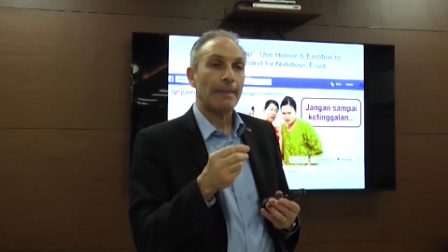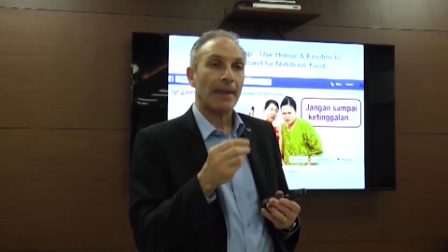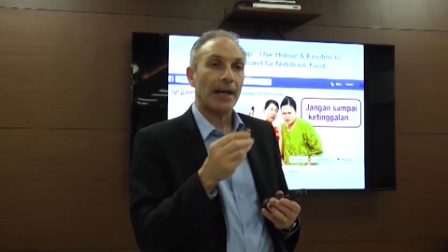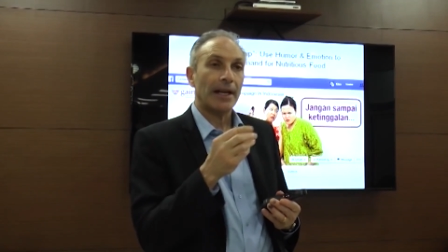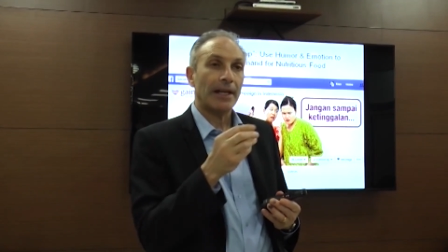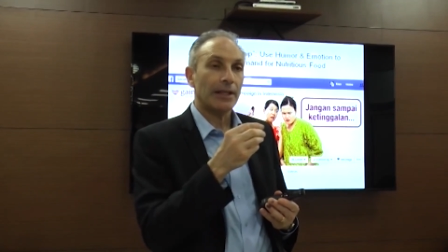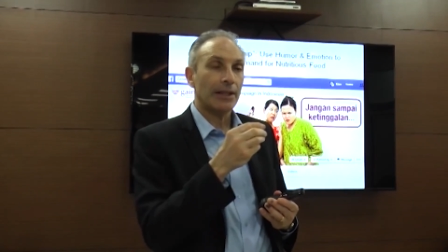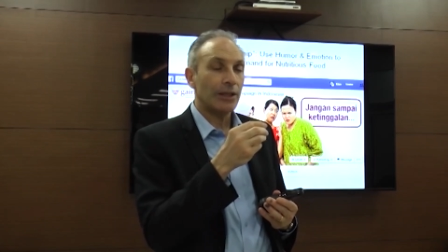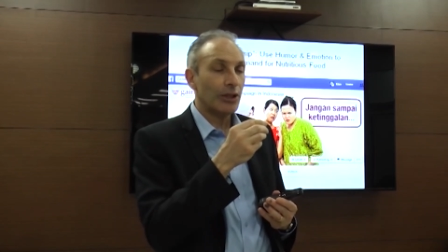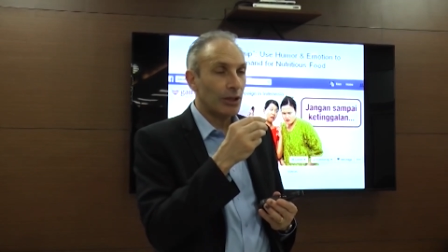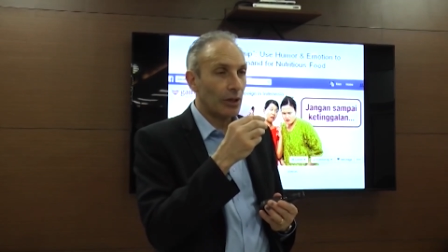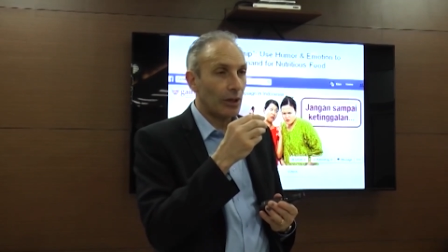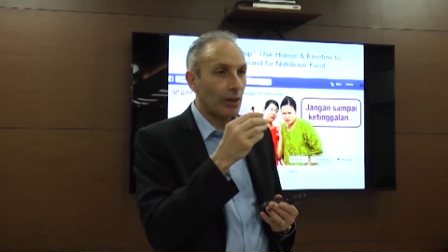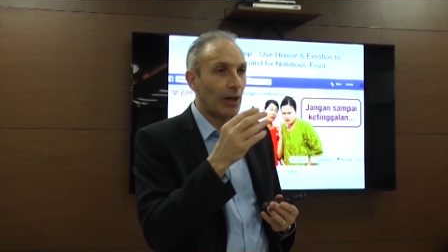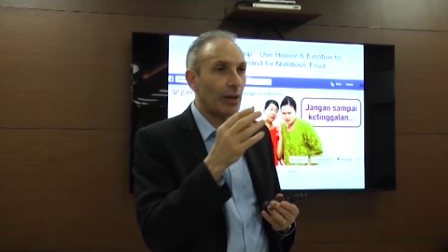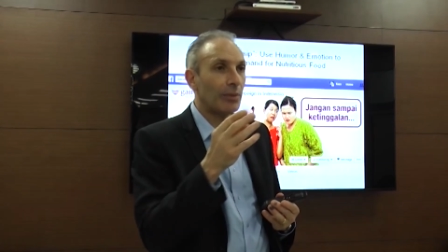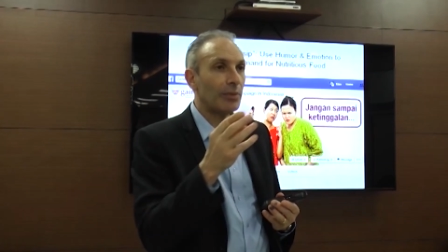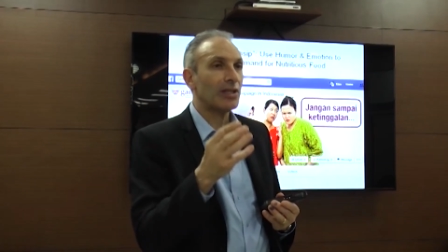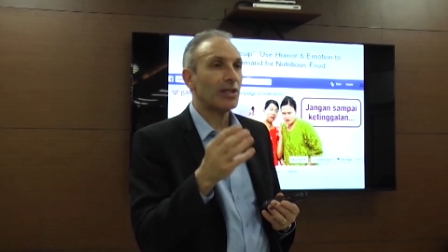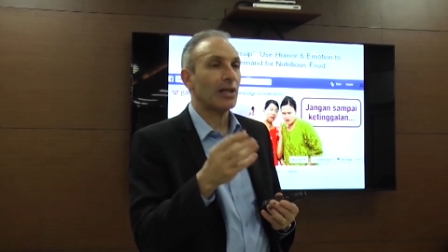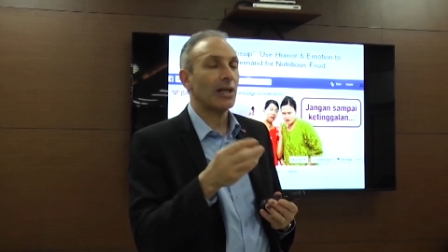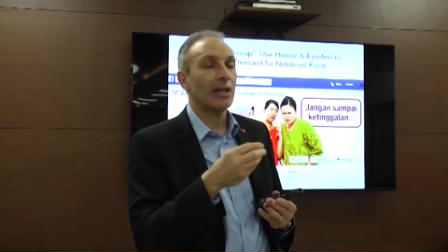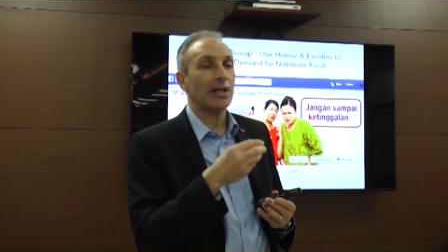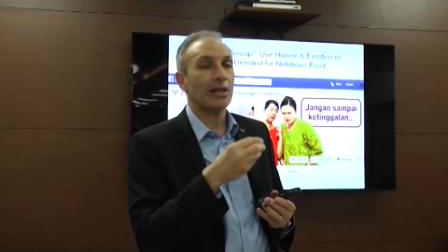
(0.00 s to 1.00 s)
And, you know, I
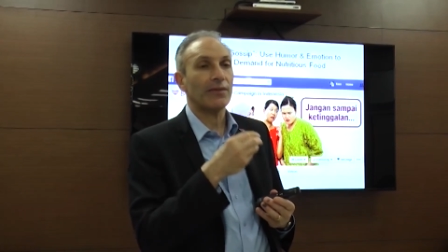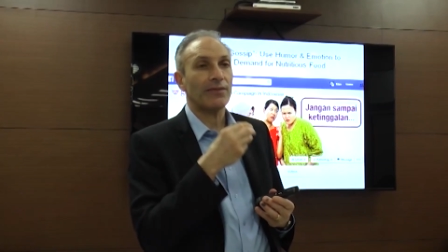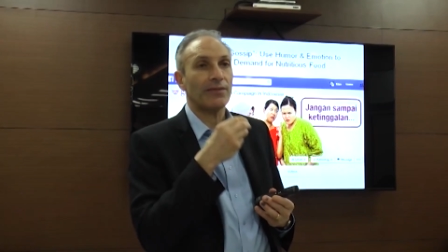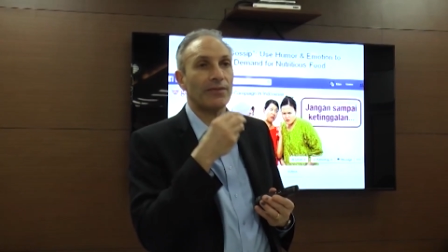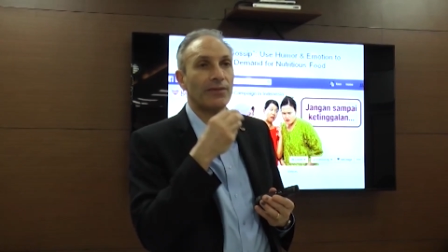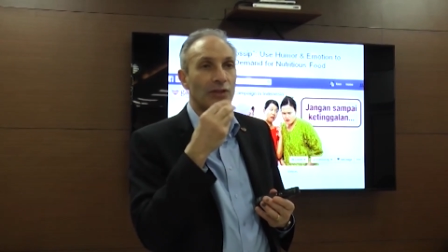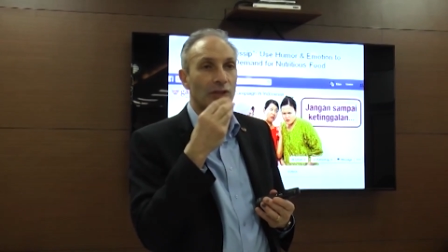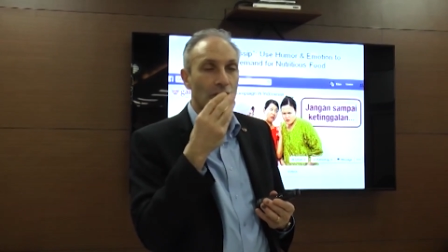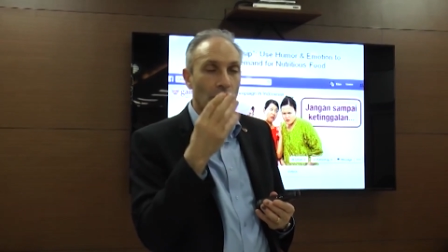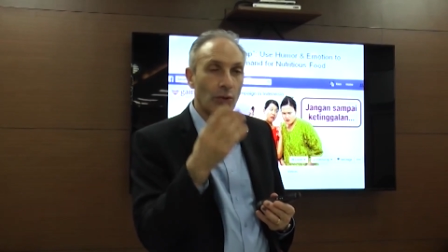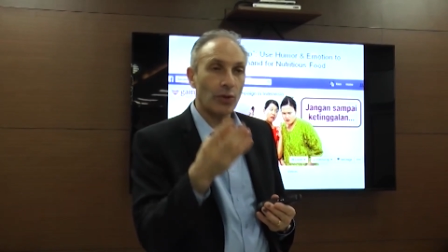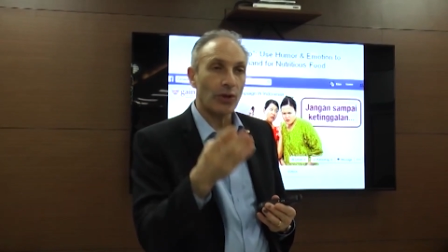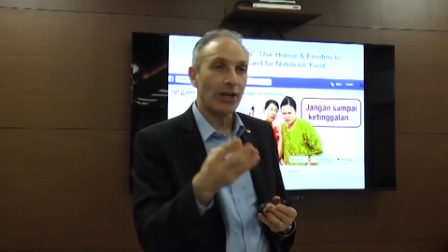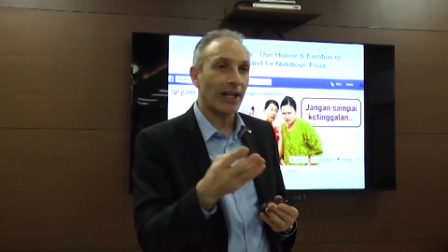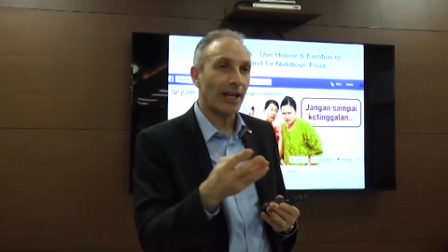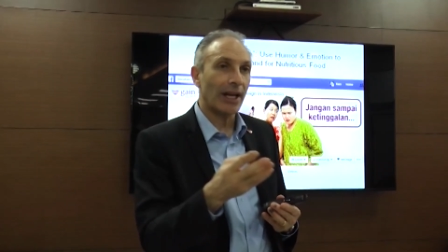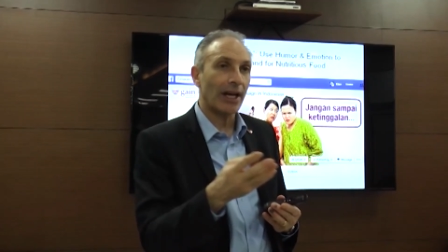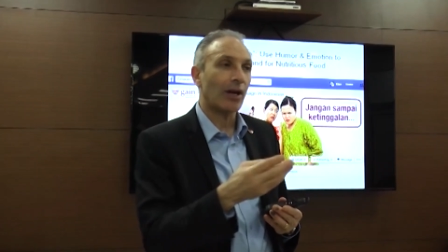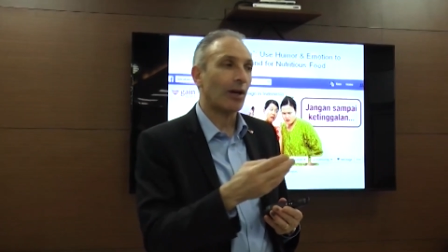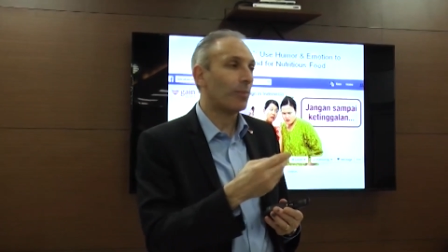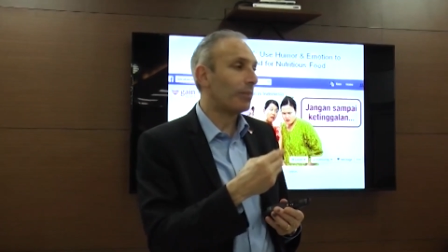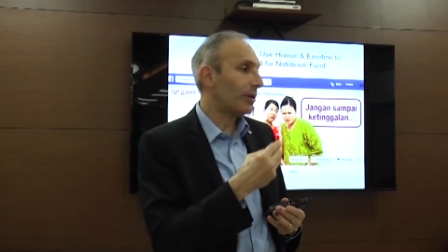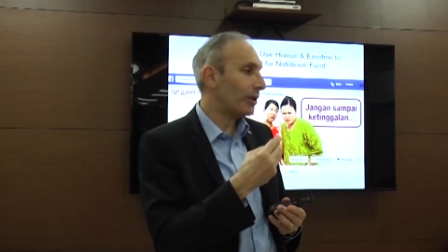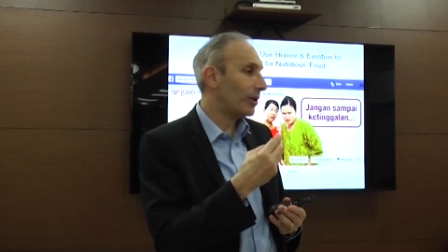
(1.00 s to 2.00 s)
was kind of zoning
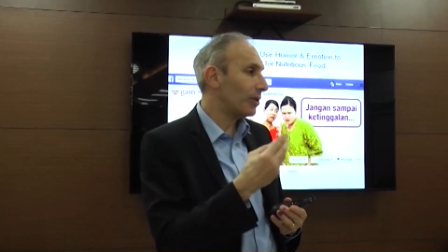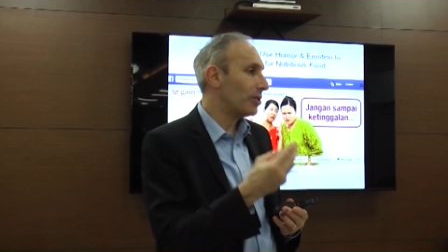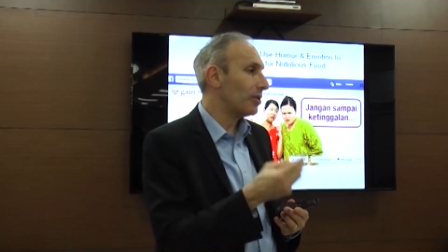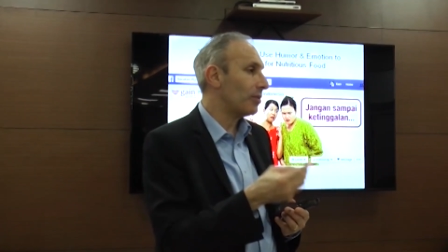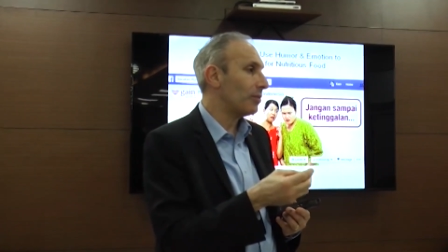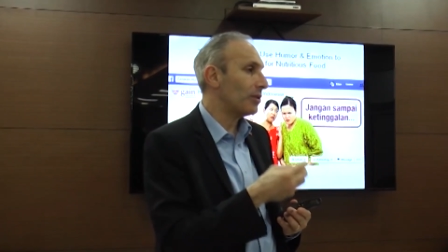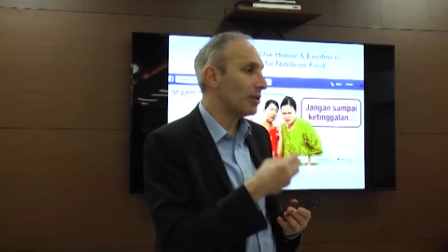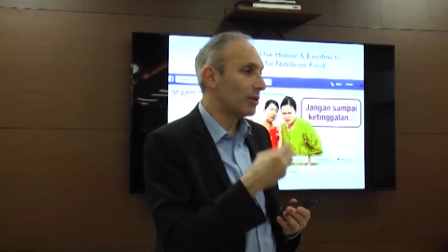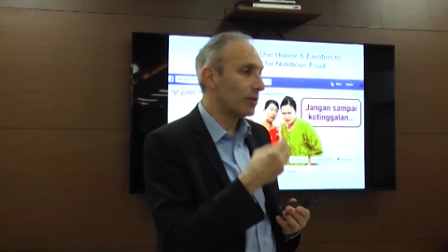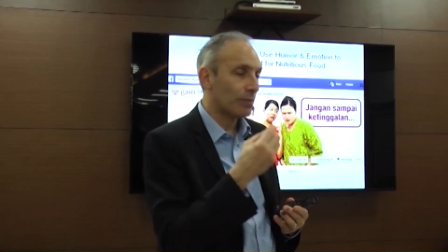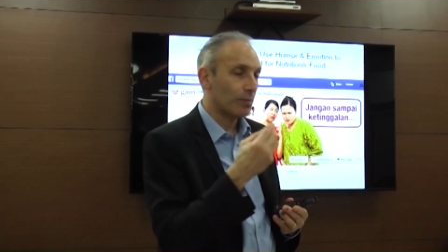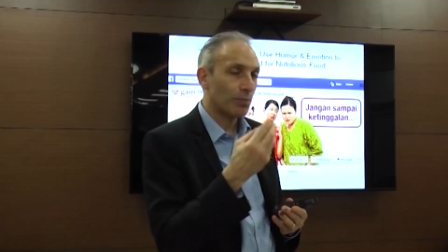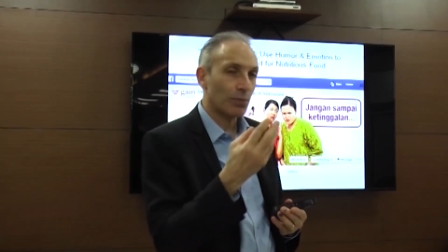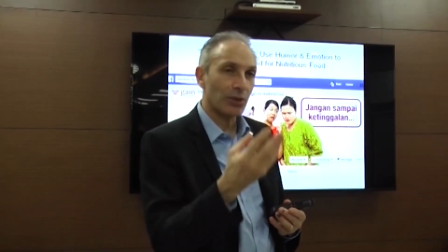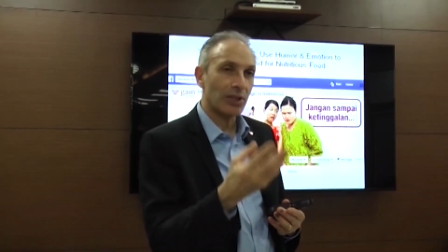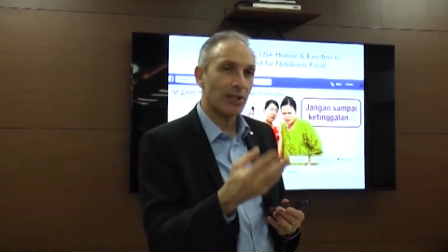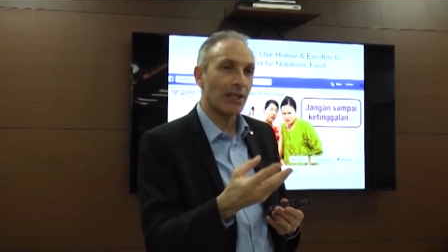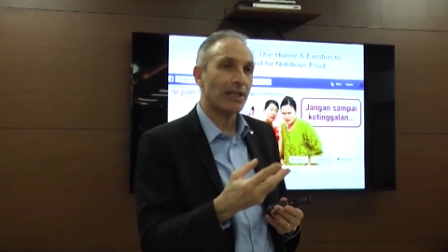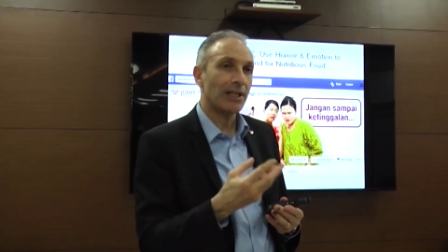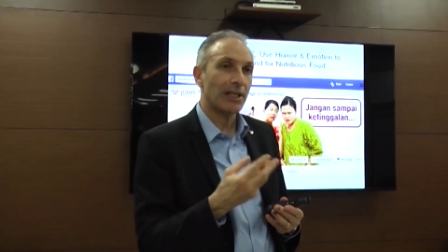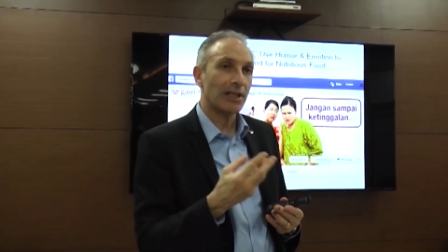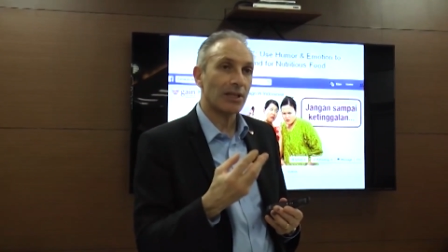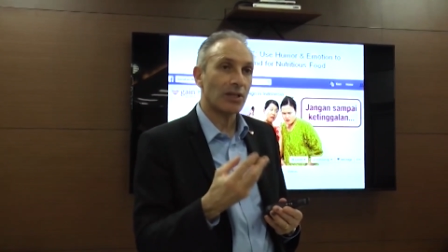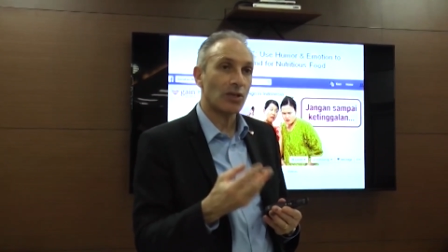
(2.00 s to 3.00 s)
out because he was
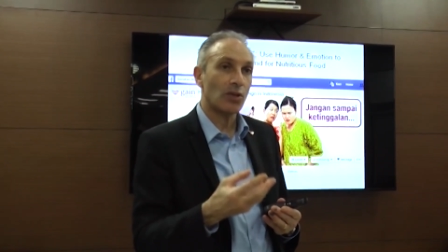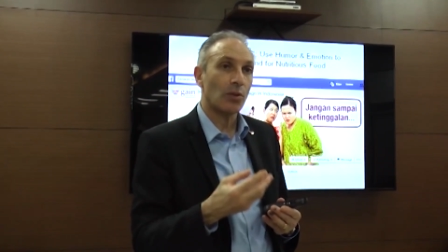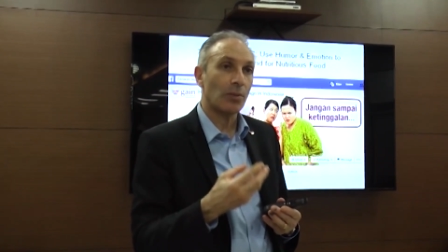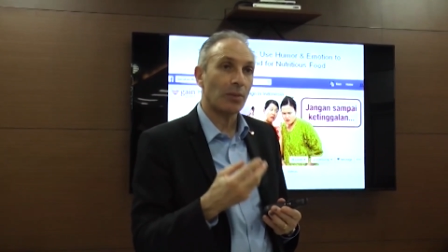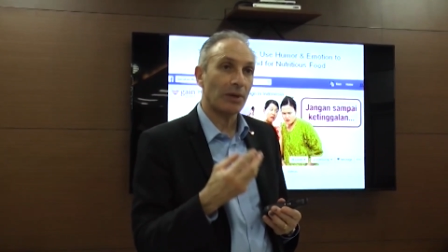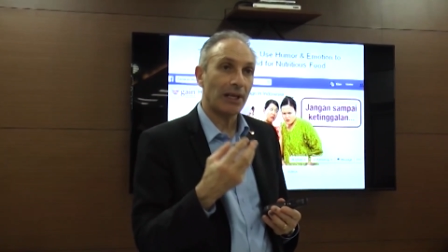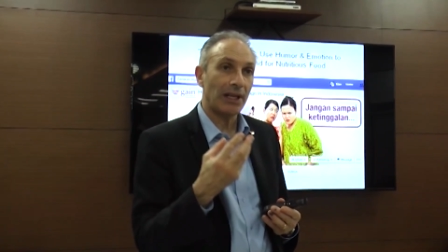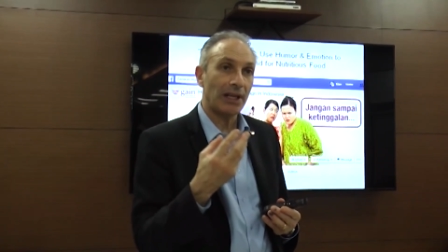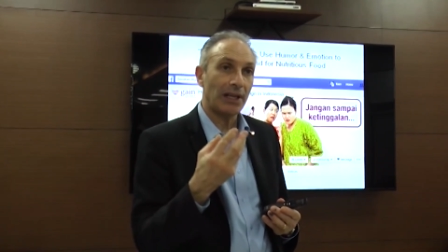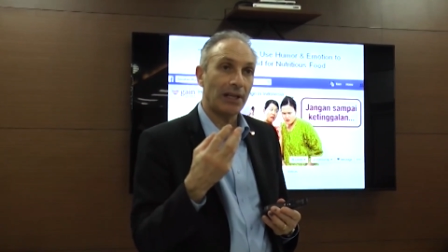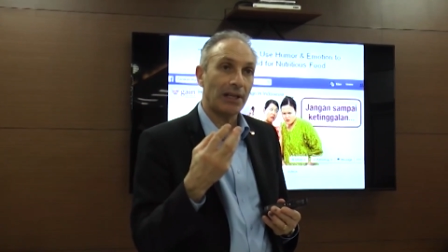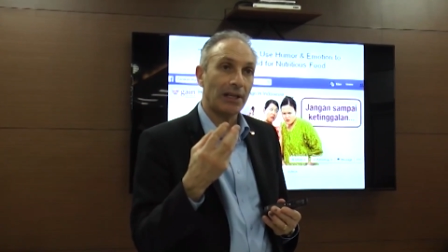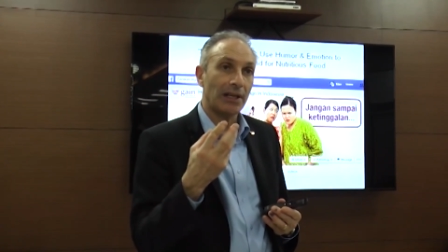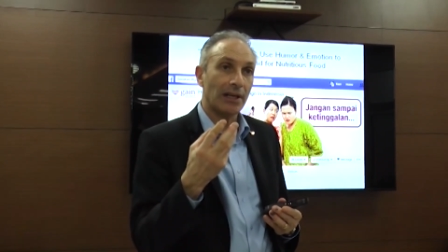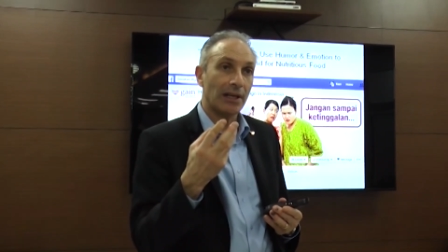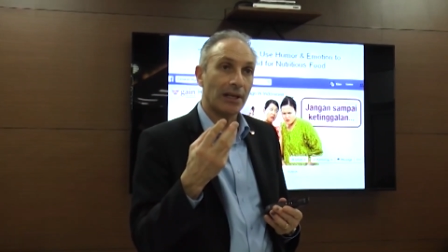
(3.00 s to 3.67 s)
presenting so many